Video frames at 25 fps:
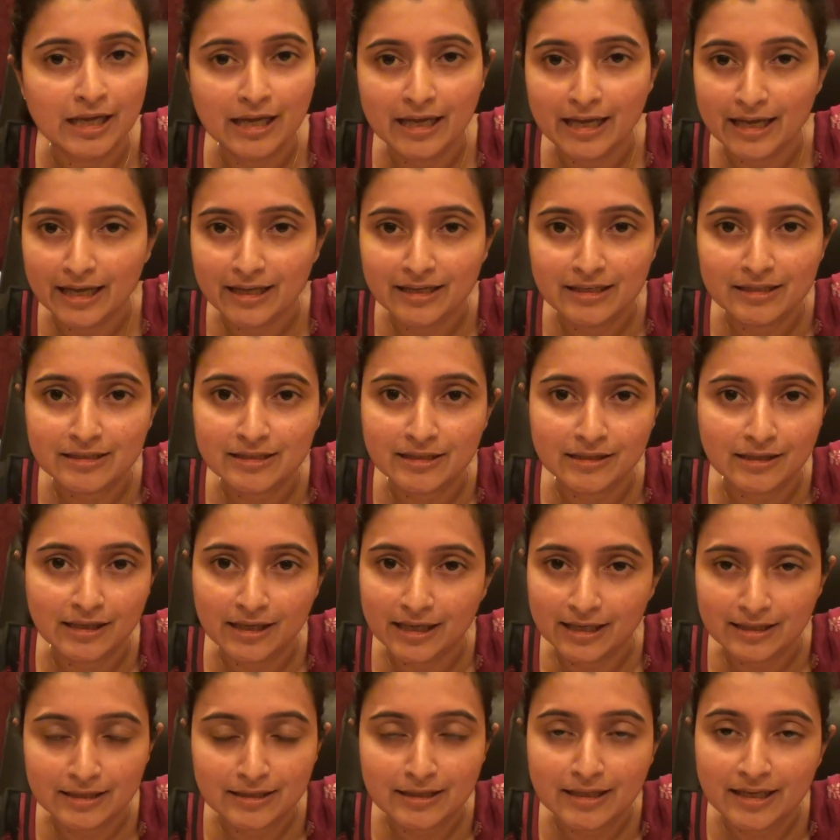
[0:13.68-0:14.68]
in
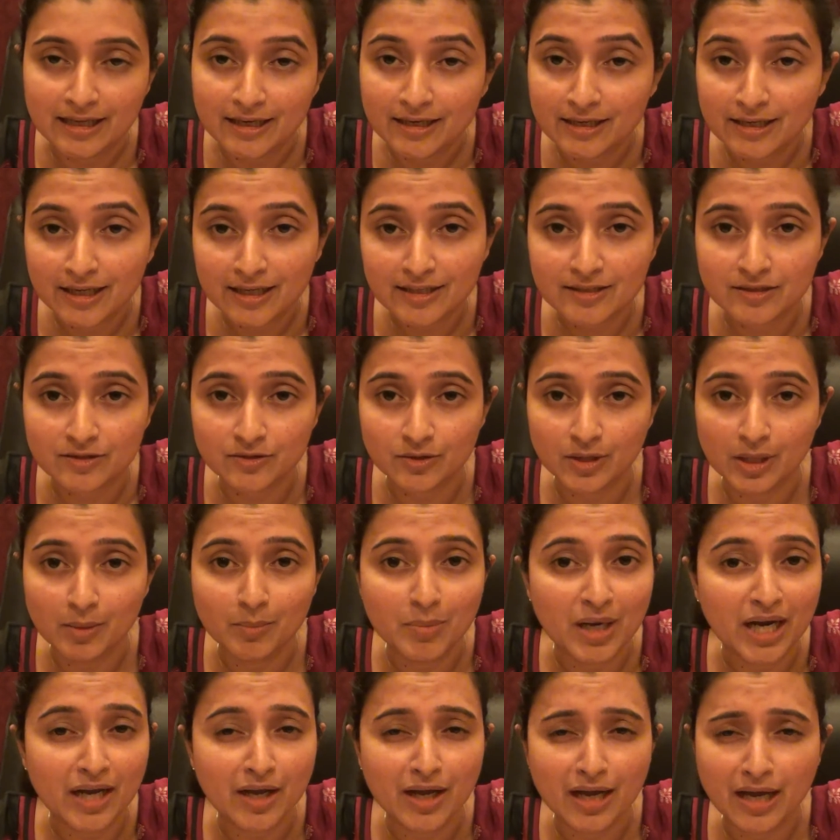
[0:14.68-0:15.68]
the industry
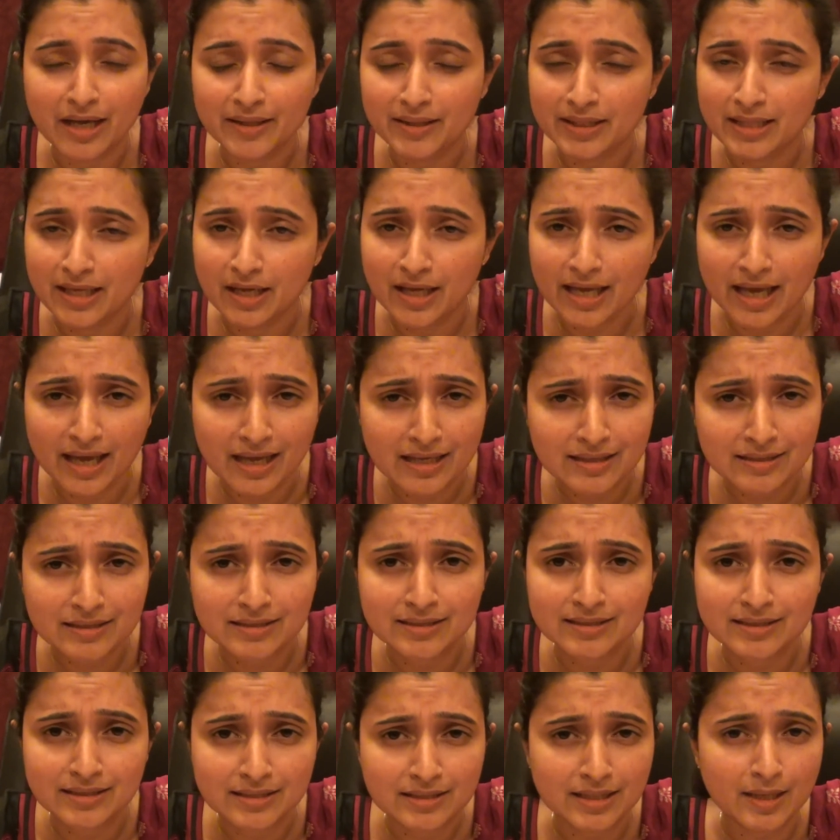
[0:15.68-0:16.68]
by the
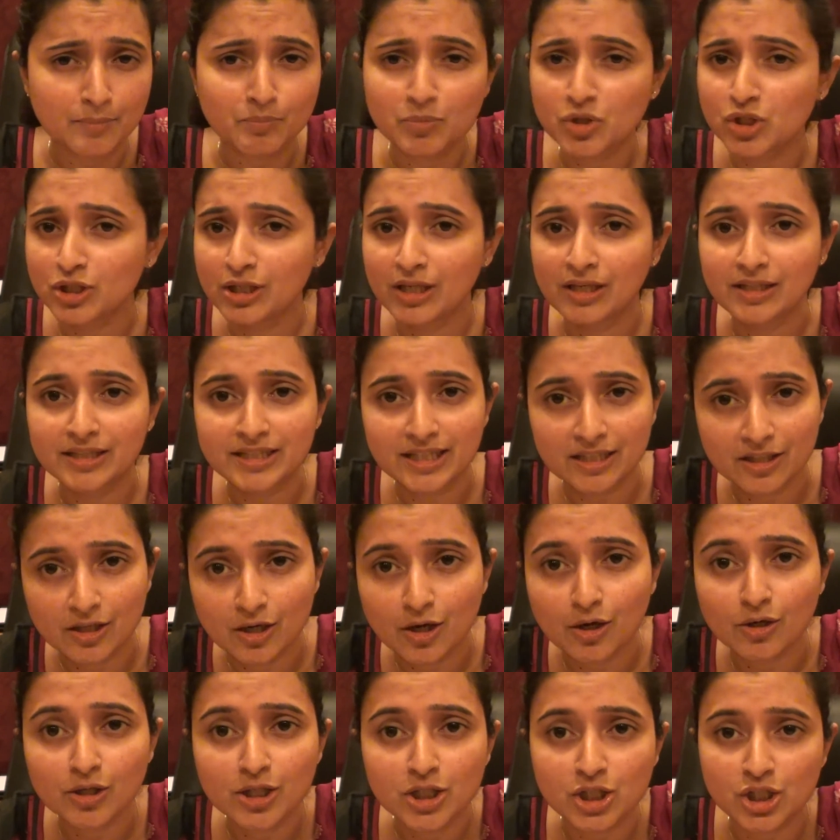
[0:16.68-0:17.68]
exceptional
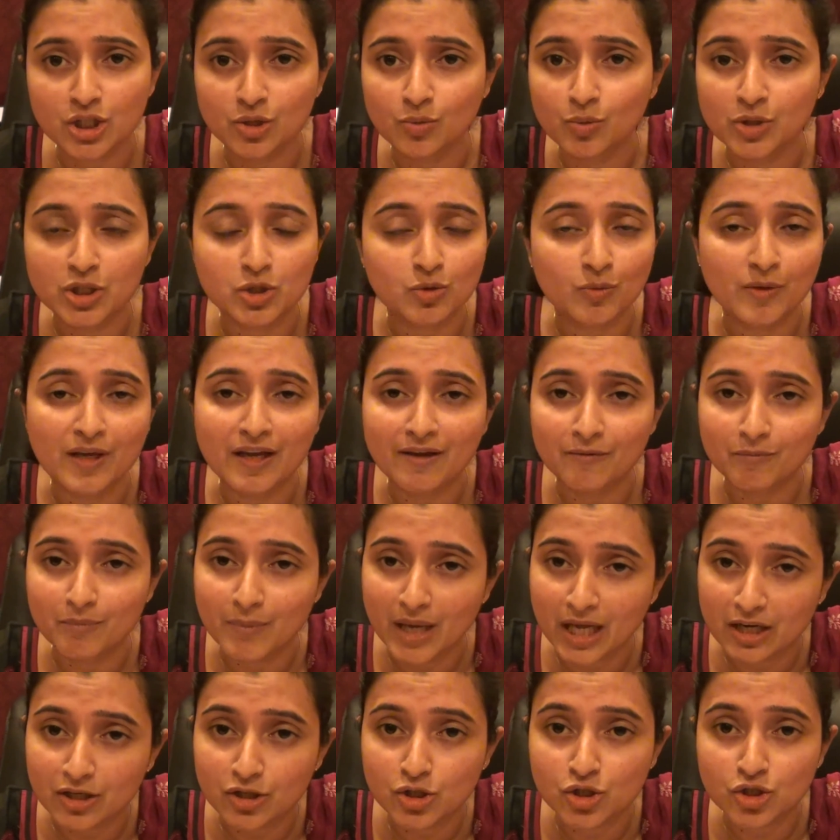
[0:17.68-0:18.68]
technology which we have
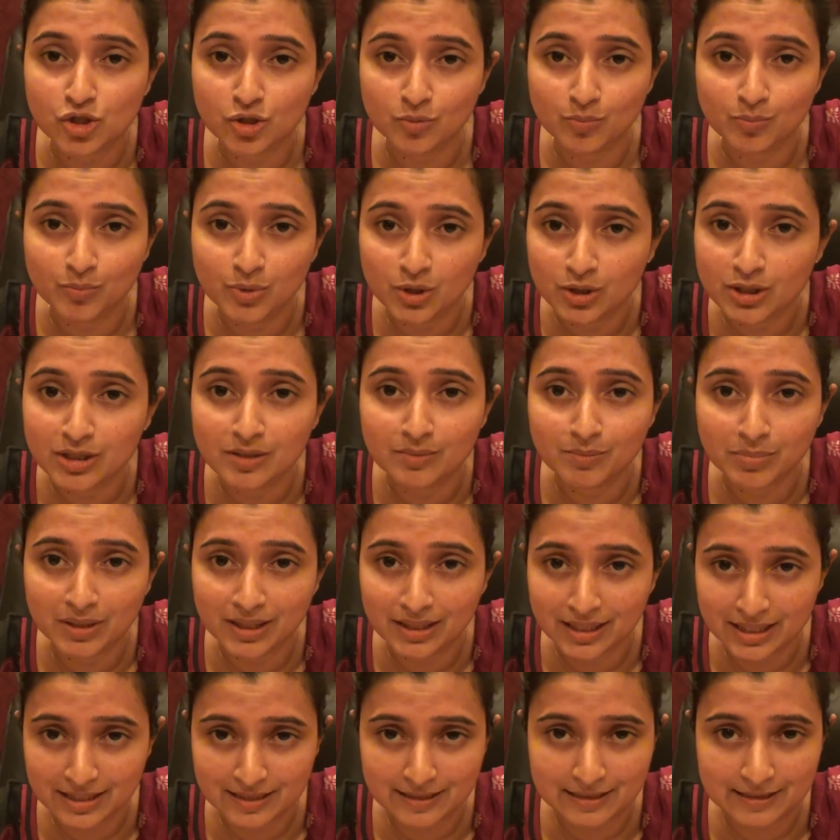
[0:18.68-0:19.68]
managed to put in
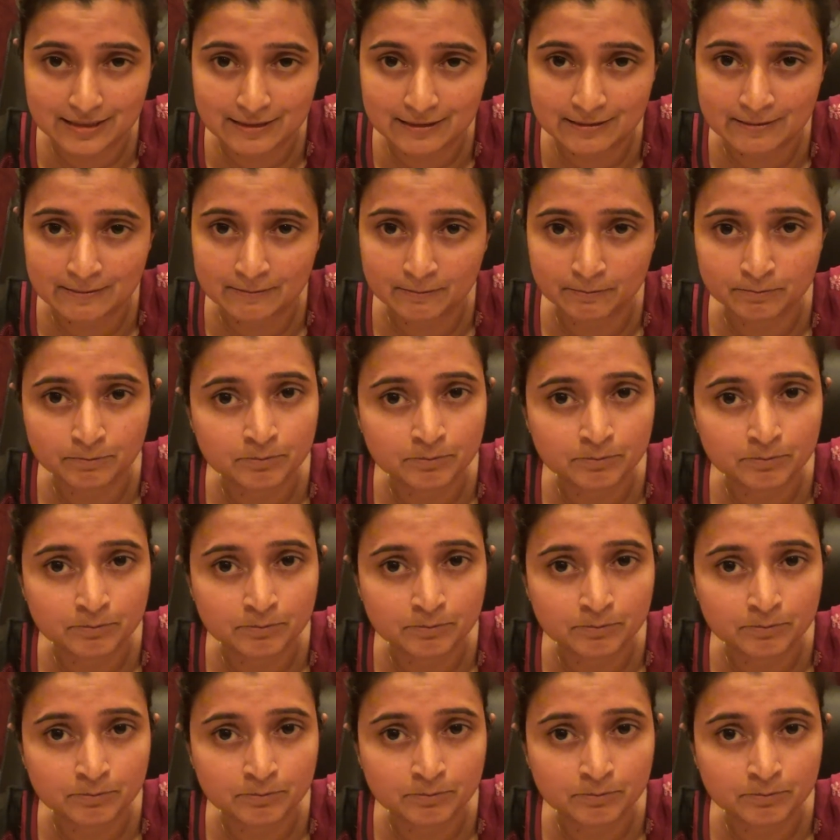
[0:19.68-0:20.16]
place.